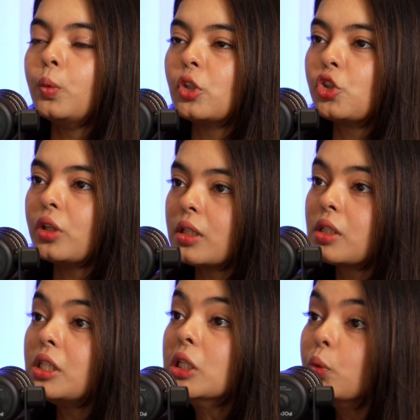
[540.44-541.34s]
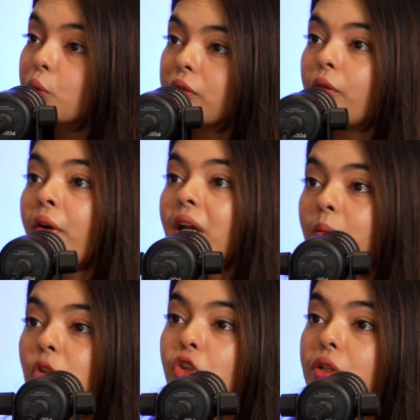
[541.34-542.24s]
which is tuned for
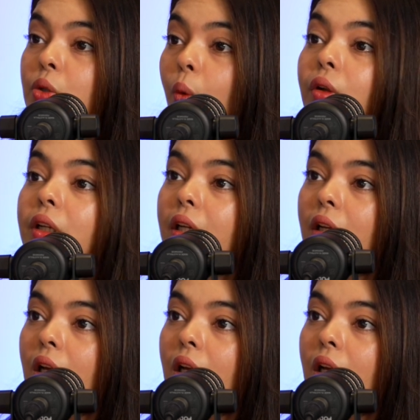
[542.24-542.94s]
images only.